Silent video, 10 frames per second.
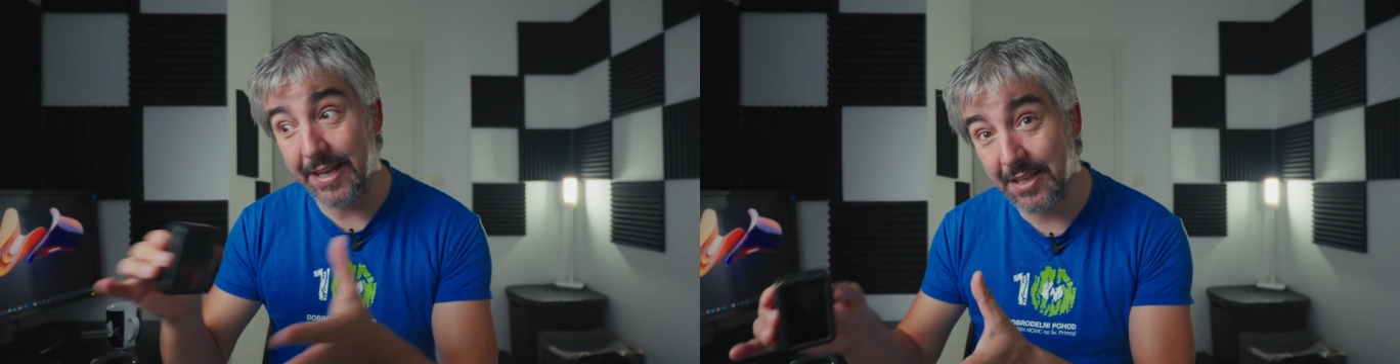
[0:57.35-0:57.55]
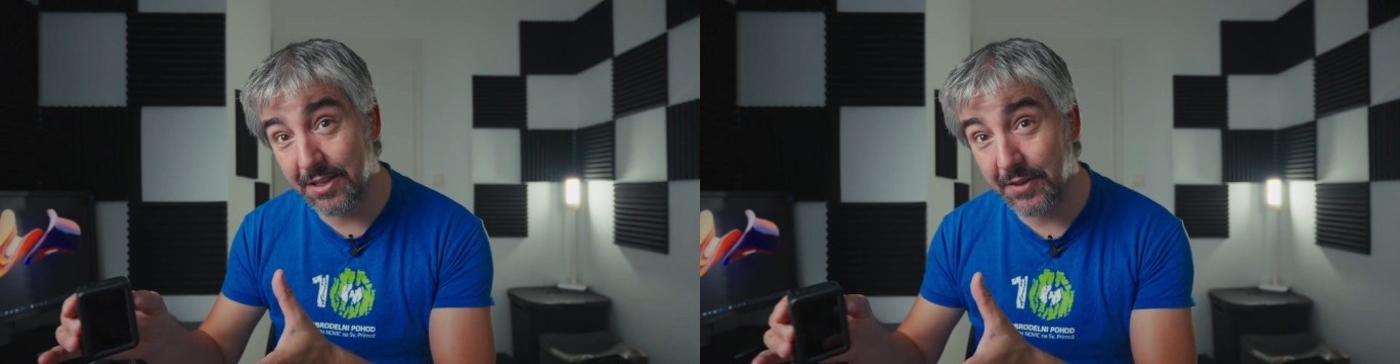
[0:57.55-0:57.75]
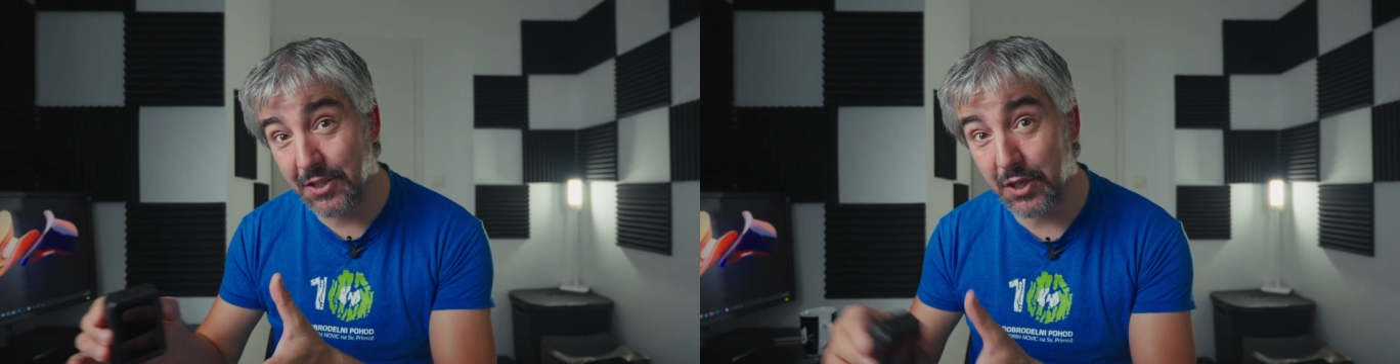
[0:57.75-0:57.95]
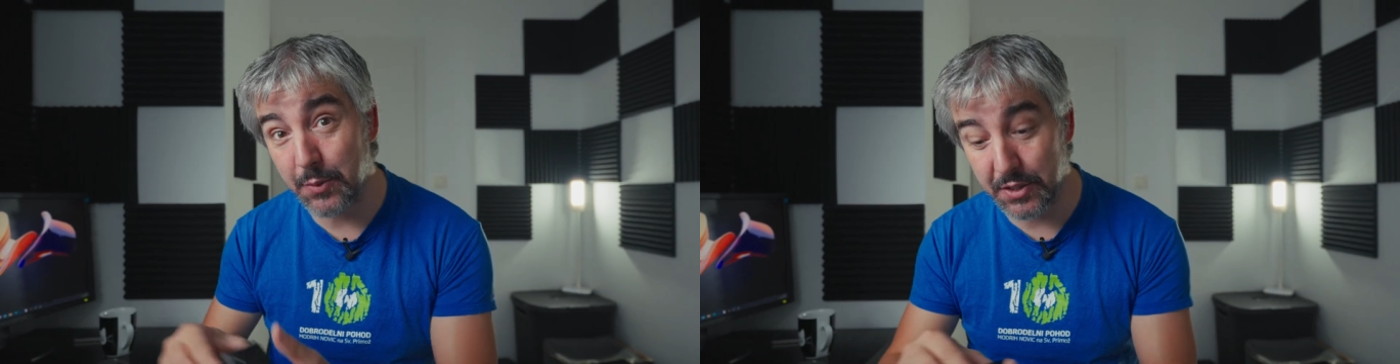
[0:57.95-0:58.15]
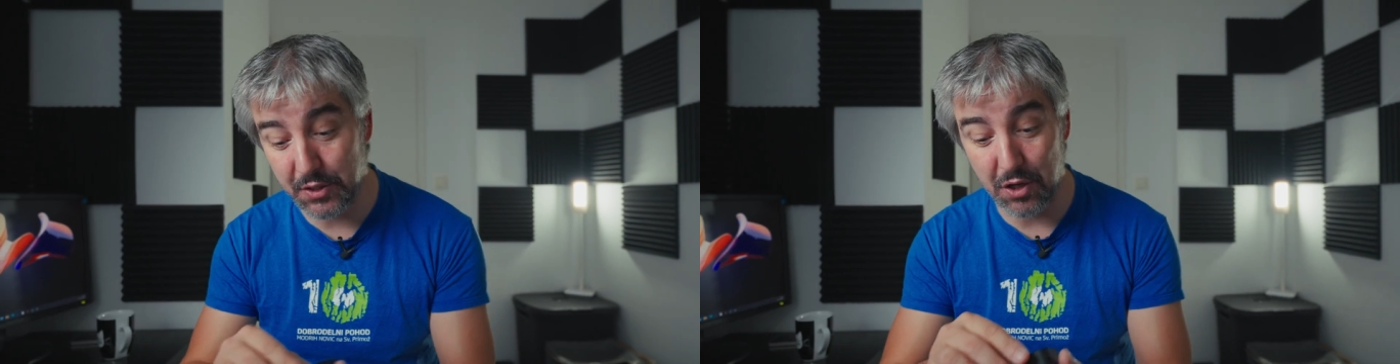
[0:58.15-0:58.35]
in DaVinci
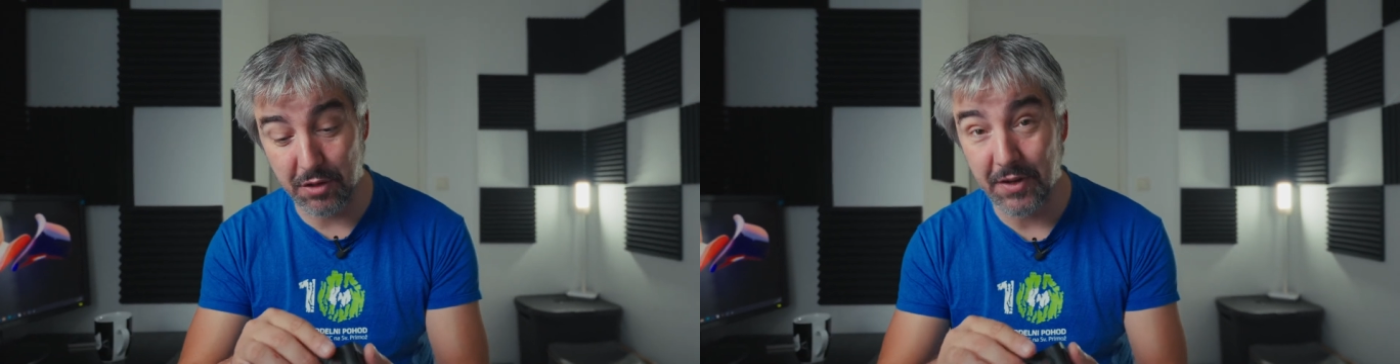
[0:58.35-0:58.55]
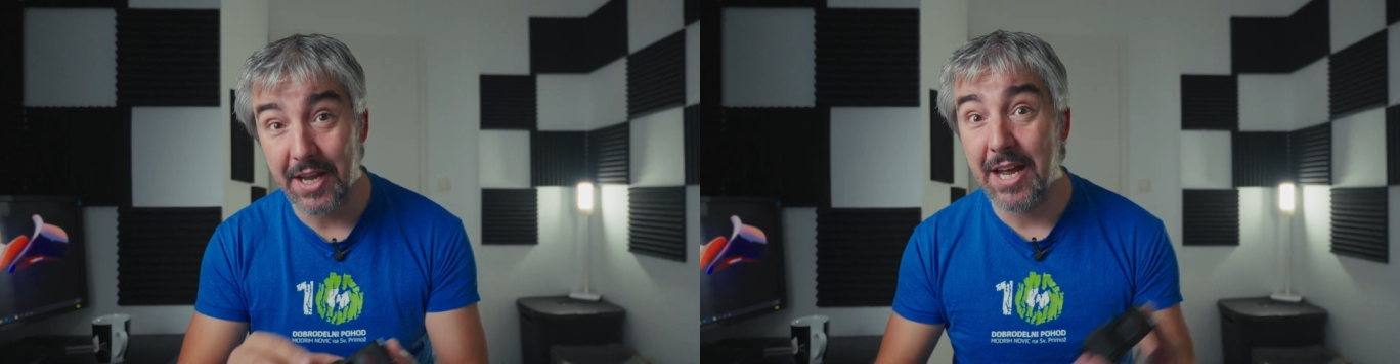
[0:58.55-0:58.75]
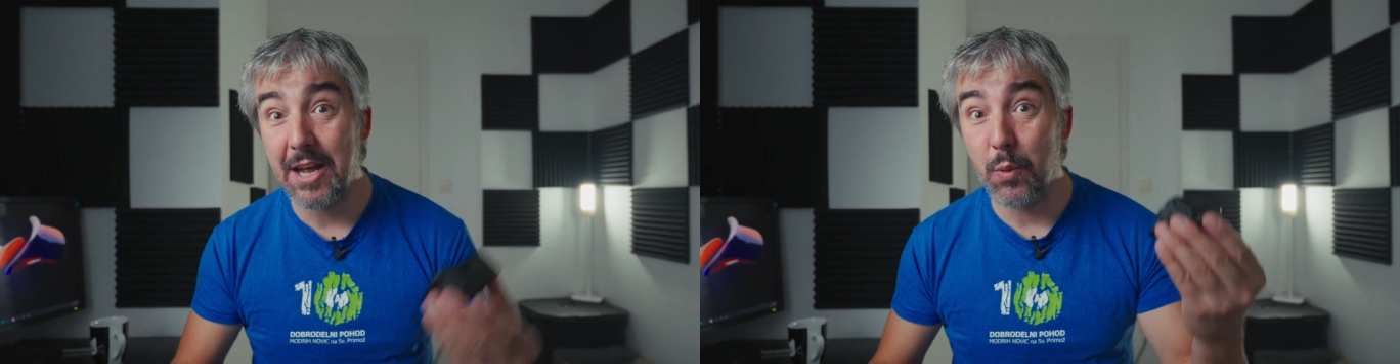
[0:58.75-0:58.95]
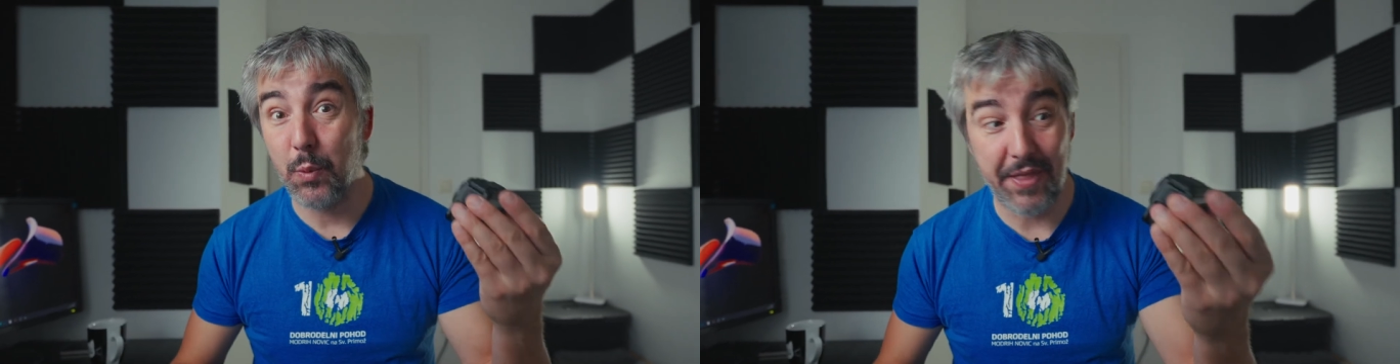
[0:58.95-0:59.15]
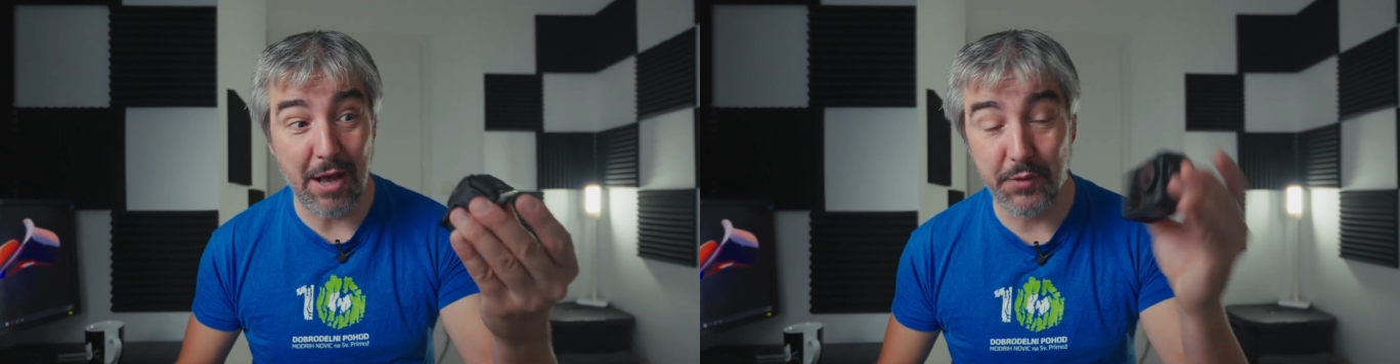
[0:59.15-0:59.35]
Resolve
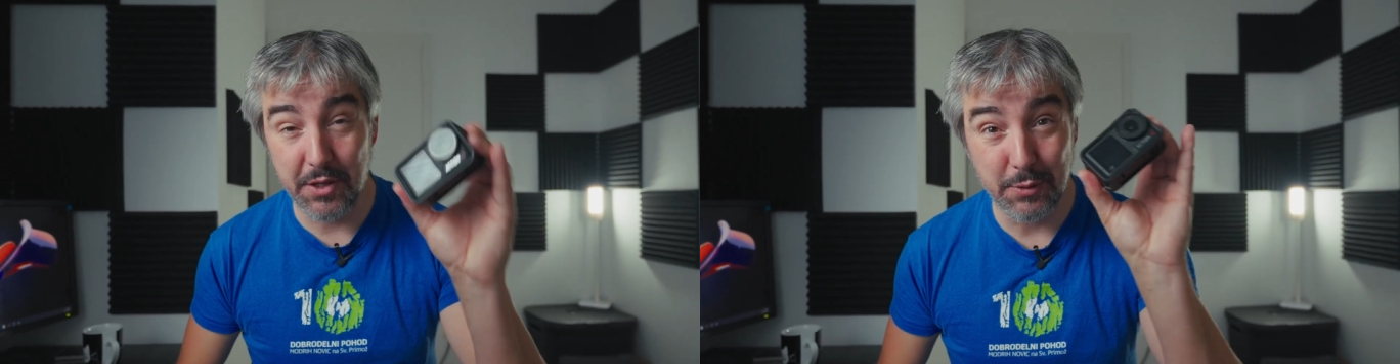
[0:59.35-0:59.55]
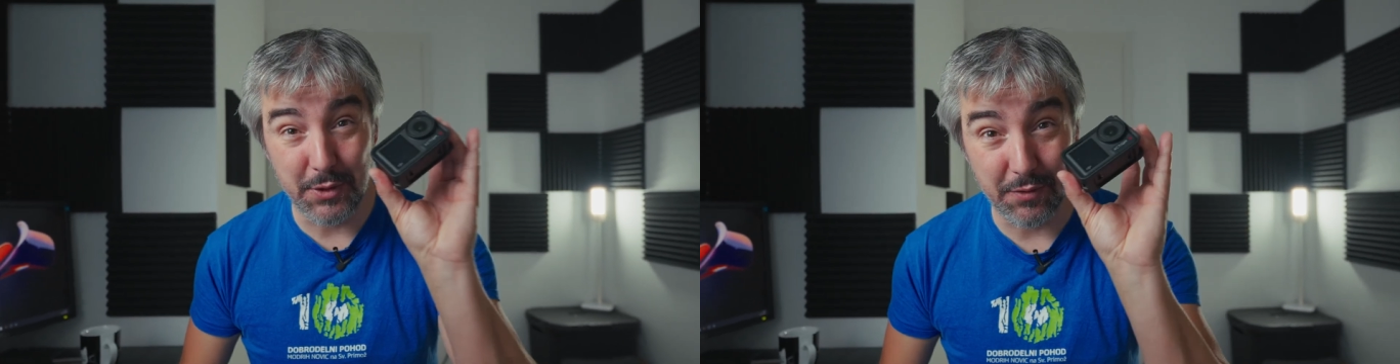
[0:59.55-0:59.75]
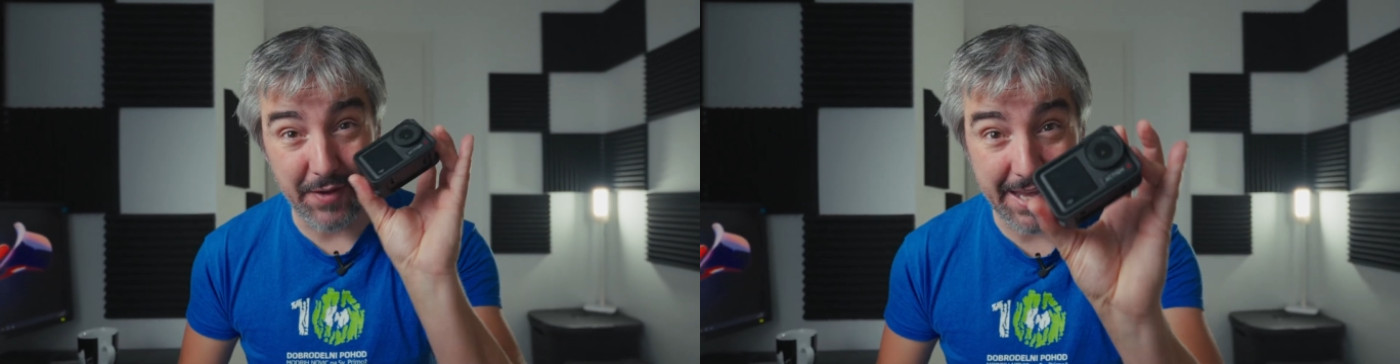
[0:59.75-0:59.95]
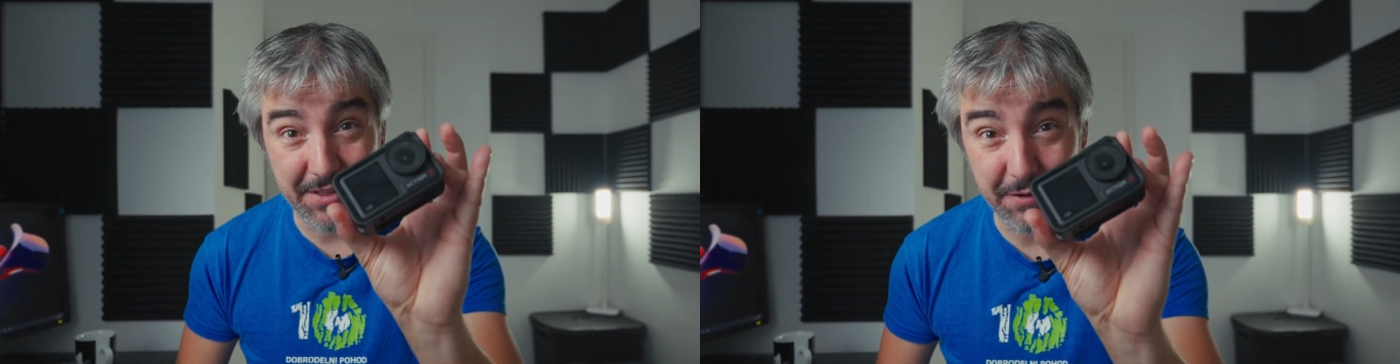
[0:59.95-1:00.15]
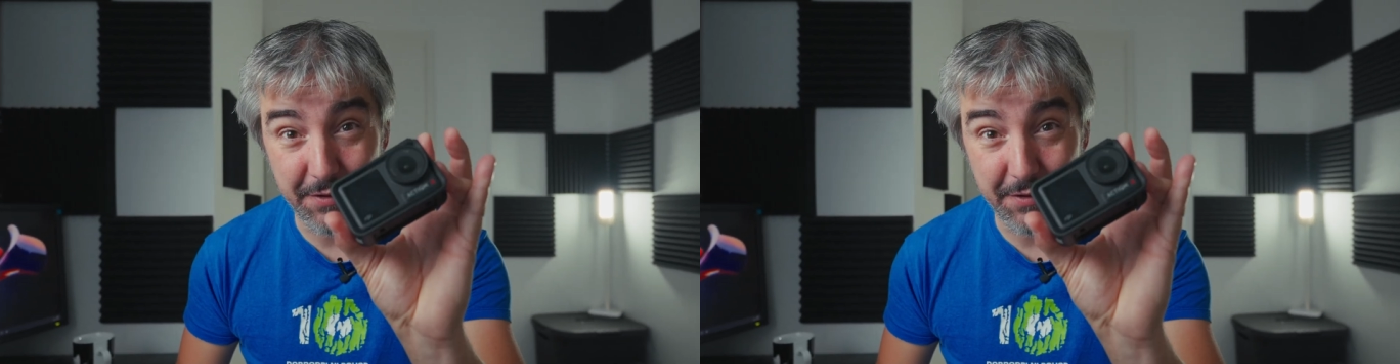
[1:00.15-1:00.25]
without the use of N D